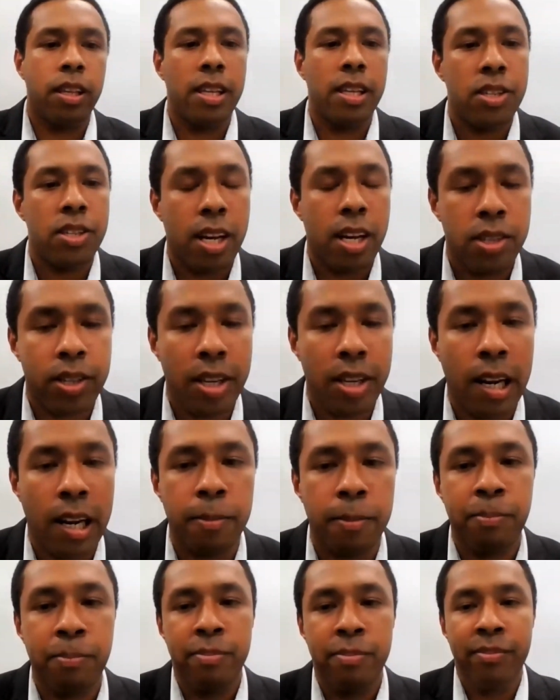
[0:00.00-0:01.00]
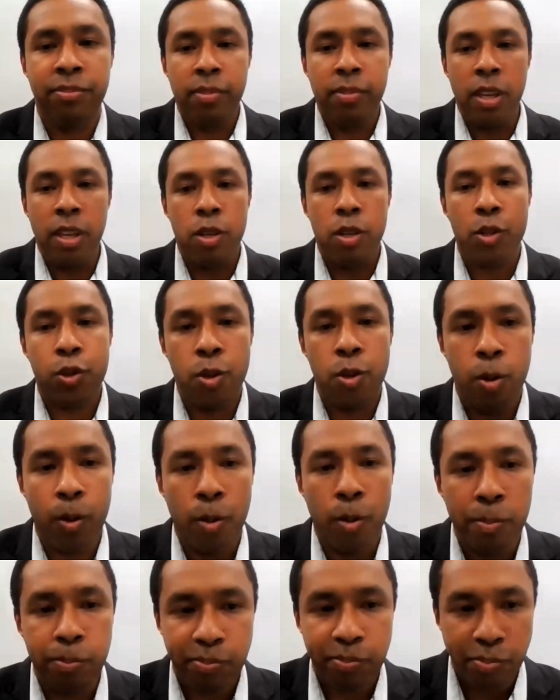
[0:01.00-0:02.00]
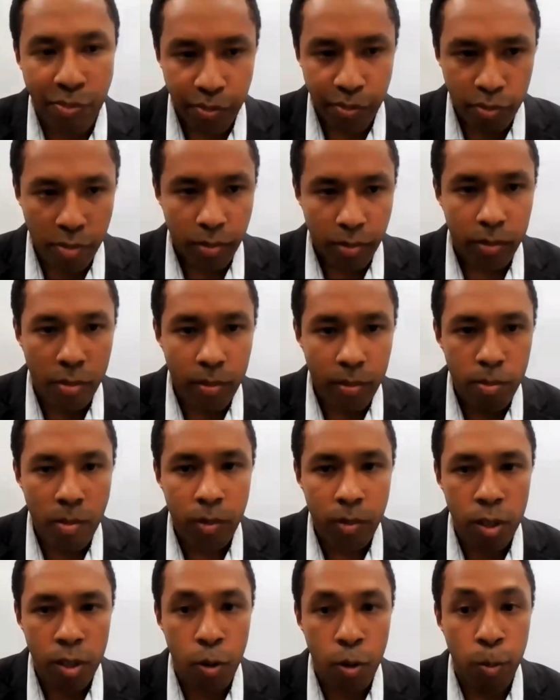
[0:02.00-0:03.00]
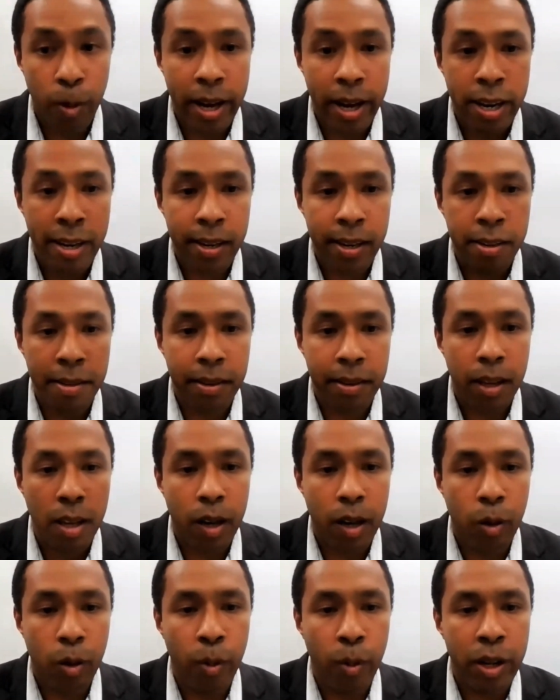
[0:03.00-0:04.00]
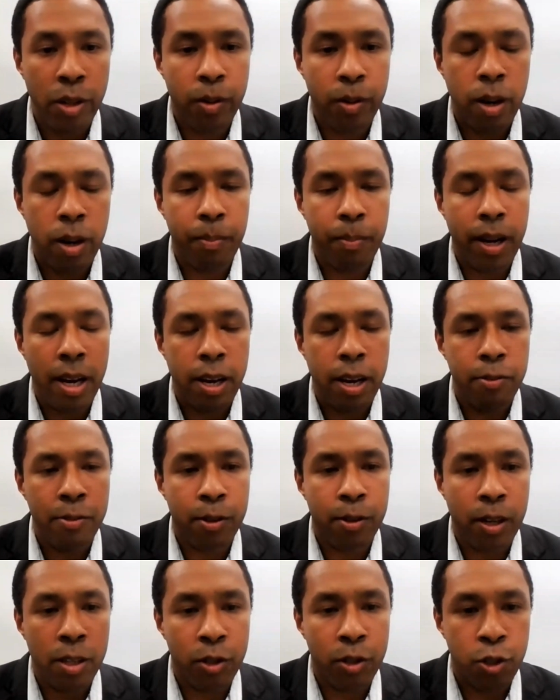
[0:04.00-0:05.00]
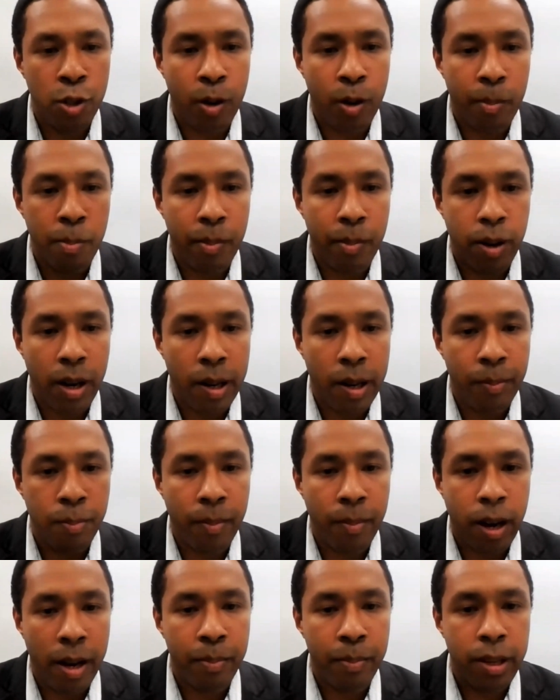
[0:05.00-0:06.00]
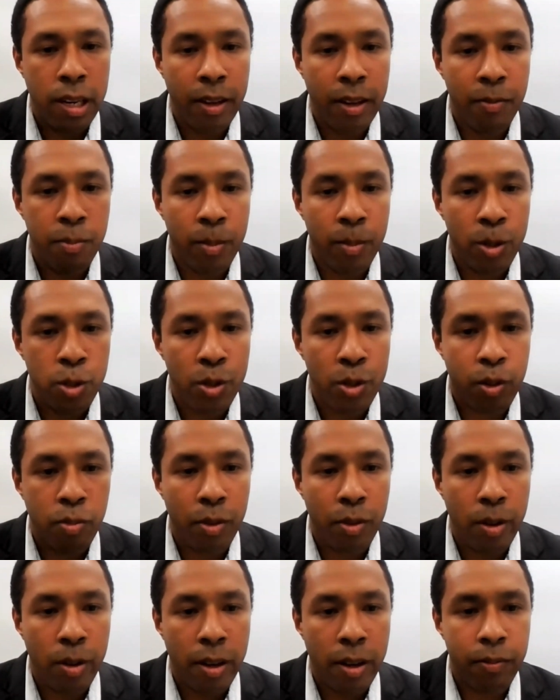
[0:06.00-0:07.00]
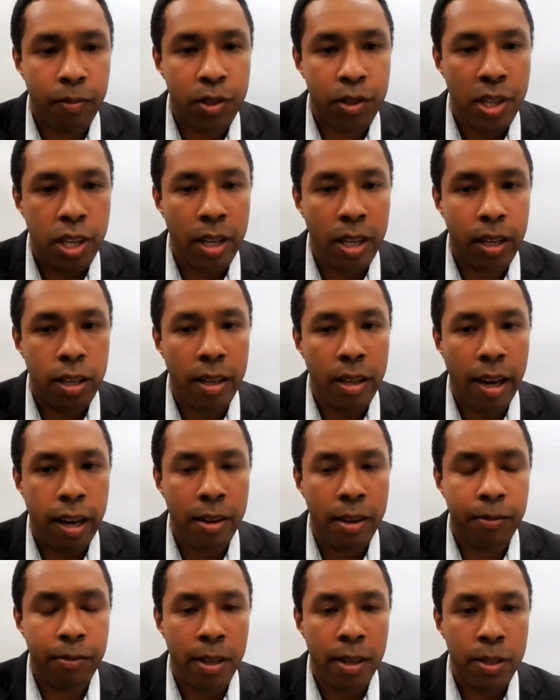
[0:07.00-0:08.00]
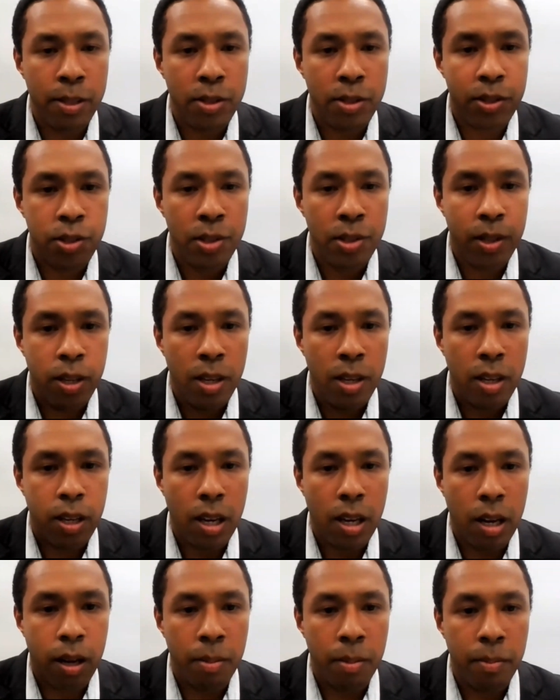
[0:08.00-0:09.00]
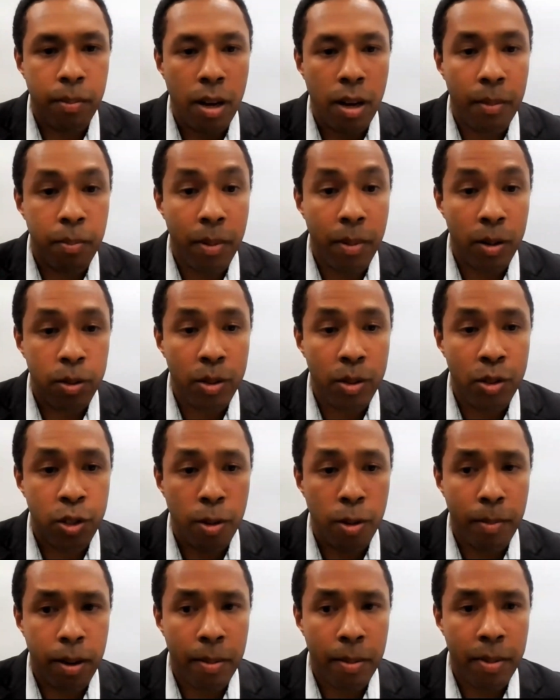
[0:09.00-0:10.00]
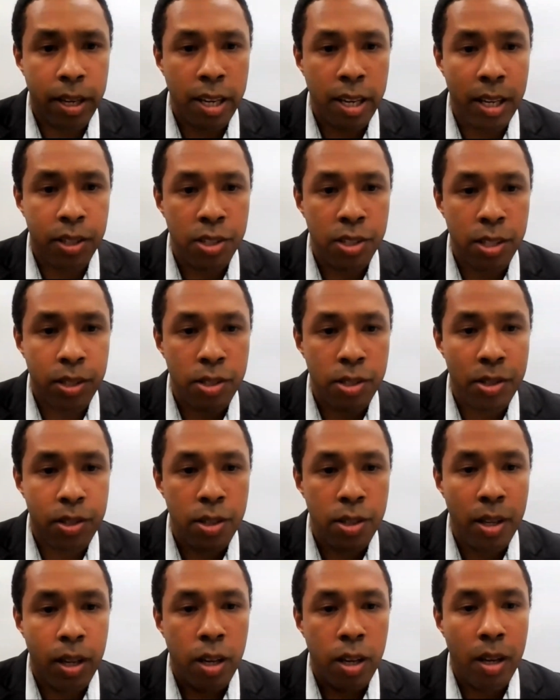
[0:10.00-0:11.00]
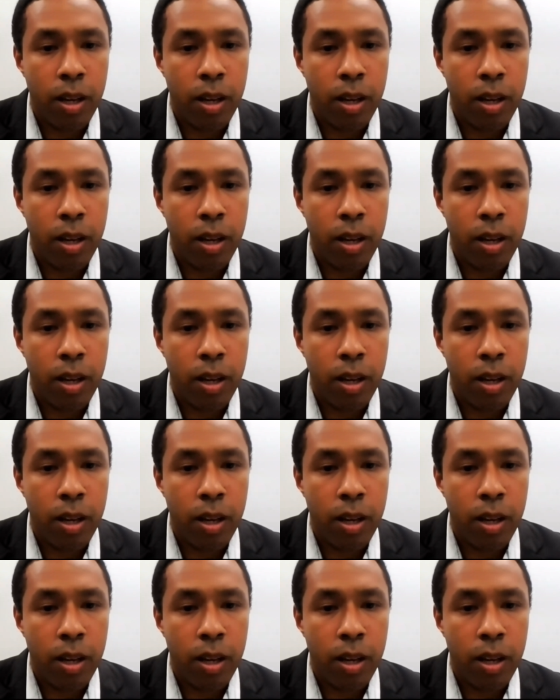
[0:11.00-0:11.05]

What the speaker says: That's excellent. So when you apply for a job, I believe most of you have seen adverts about job applications.